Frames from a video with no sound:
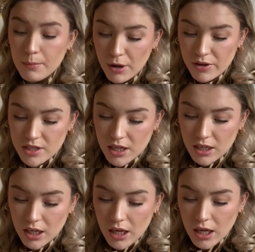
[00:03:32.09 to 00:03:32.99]
Meriden
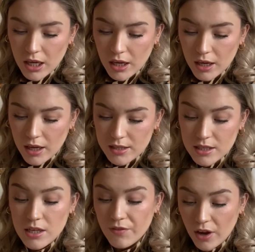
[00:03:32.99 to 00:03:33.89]
is a
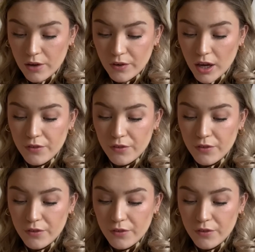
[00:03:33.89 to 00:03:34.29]
survivor.